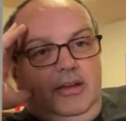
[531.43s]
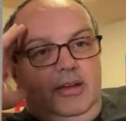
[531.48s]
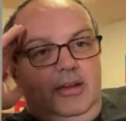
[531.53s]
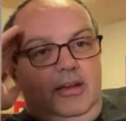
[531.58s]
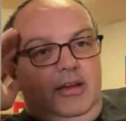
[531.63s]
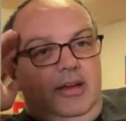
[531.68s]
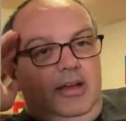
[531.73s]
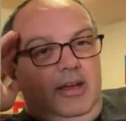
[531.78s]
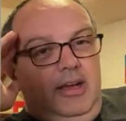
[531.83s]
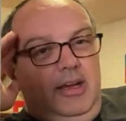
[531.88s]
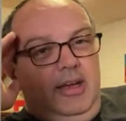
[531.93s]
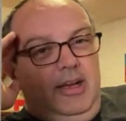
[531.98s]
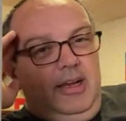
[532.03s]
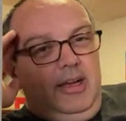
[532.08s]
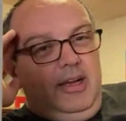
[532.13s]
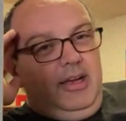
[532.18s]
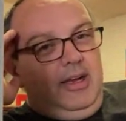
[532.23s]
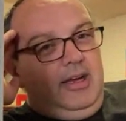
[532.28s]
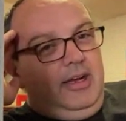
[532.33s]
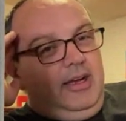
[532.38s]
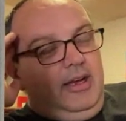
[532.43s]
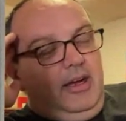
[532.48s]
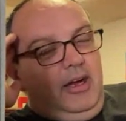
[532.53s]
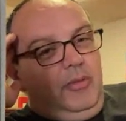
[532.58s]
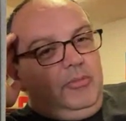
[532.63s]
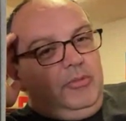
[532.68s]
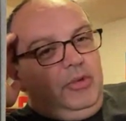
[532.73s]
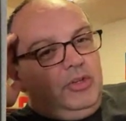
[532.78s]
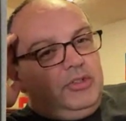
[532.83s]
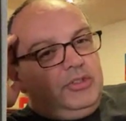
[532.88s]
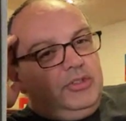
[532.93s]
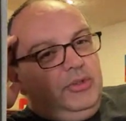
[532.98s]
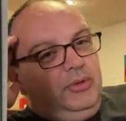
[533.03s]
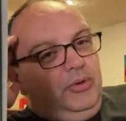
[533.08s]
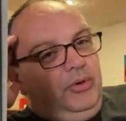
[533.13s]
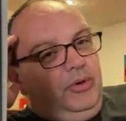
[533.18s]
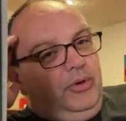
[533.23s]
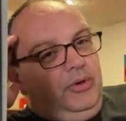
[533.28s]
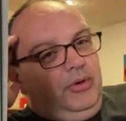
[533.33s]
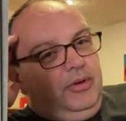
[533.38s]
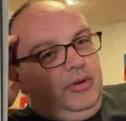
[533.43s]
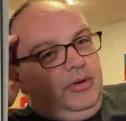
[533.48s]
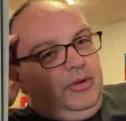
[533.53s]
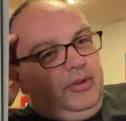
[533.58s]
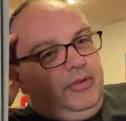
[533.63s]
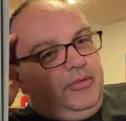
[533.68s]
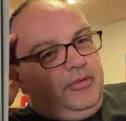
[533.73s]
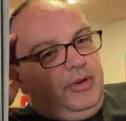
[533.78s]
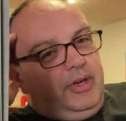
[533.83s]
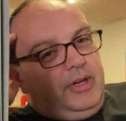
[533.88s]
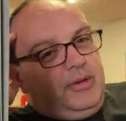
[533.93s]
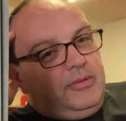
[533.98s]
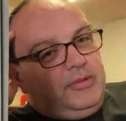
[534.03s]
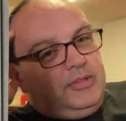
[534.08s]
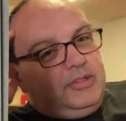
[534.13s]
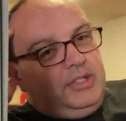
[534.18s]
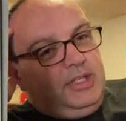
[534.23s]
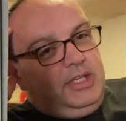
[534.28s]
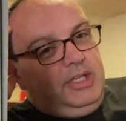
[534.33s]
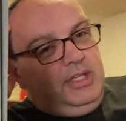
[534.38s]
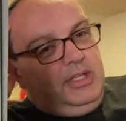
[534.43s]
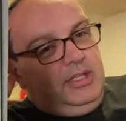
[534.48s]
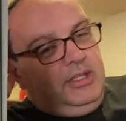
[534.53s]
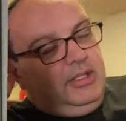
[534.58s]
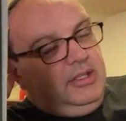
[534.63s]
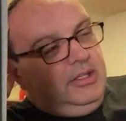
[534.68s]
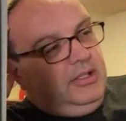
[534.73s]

I'm not sure the frequency.